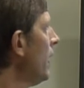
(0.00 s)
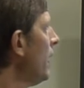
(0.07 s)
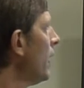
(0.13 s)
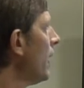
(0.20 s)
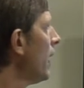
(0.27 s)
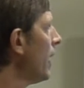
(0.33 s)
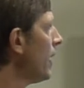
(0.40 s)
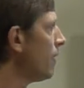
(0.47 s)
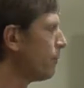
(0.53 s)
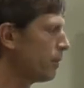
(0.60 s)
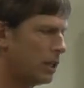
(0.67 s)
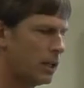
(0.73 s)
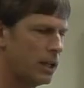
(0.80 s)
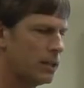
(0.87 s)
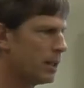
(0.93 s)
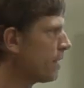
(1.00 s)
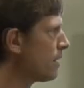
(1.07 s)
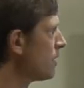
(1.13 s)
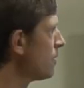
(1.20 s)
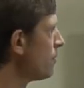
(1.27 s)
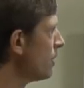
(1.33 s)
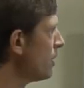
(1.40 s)
And if we look at
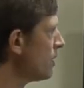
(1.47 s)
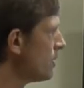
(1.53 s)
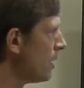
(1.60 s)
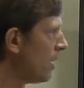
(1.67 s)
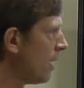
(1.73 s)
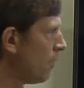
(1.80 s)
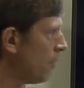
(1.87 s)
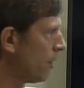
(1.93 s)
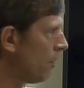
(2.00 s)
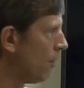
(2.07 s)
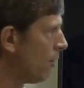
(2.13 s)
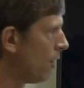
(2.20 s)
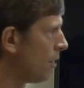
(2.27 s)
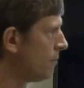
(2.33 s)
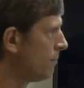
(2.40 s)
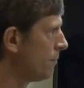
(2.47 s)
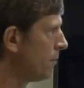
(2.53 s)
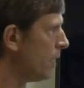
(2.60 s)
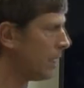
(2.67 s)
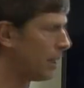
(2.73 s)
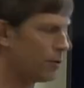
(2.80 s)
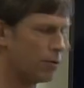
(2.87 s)
this, we're going to start out with corn,
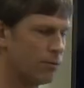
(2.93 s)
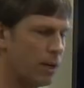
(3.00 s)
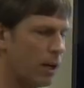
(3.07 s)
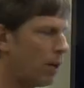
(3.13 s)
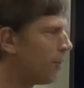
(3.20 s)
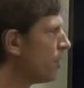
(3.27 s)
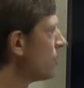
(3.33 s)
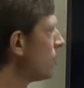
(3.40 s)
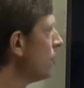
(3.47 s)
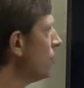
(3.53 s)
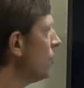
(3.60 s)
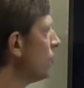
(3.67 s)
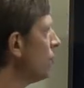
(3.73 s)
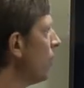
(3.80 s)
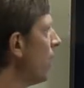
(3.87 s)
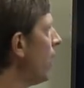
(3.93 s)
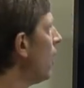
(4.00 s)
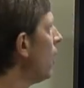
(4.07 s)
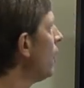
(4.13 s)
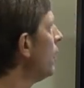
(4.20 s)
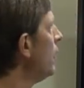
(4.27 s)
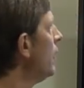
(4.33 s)
and then we'll follow this through as
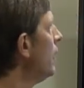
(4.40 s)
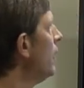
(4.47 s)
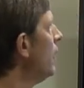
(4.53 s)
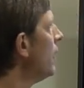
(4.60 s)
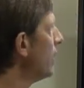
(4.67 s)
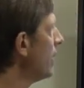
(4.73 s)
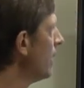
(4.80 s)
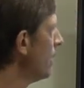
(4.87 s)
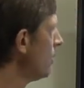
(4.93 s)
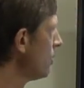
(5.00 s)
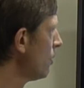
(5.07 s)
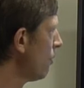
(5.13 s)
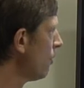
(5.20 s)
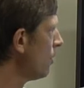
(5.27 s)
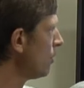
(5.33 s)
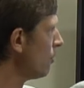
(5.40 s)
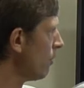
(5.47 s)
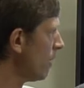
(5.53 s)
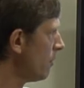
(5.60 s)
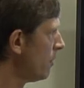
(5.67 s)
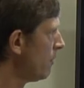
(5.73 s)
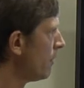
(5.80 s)
well. Again, corn,
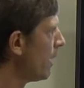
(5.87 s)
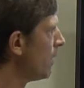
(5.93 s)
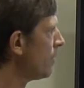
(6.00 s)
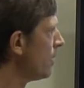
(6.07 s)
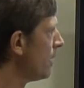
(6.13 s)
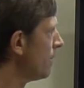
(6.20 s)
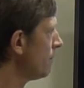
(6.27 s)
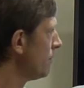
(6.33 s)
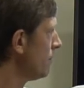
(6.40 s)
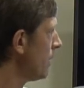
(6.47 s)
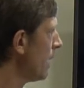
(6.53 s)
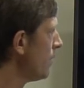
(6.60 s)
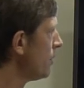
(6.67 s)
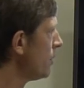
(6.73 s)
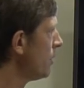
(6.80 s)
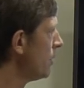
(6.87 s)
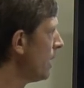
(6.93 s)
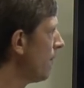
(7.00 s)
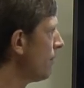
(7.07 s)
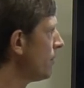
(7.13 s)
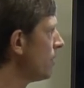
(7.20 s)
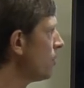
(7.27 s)
quite a bit of nitrogen
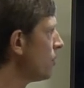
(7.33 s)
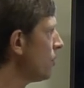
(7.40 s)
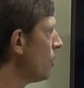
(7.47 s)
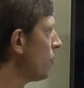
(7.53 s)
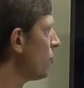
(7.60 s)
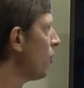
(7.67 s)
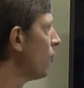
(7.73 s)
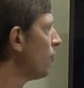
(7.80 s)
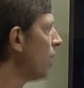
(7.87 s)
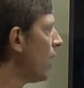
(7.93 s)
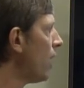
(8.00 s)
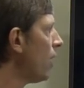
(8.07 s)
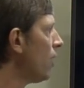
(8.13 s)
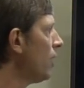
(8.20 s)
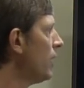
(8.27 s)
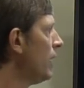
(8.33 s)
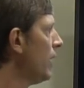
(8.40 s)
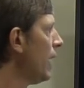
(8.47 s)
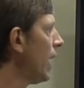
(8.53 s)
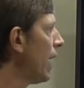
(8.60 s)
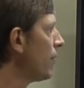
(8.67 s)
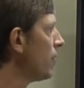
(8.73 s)
left in the soil profile
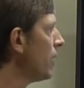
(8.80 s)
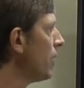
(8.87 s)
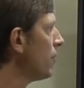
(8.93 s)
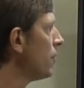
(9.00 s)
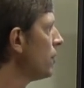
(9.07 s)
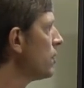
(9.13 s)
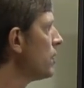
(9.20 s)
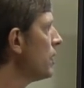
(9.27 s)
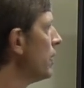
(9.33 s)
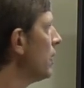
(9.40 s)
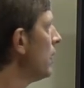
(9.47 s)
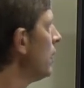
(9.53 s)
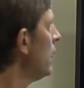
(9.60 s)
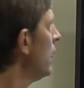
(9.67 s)
after that first year.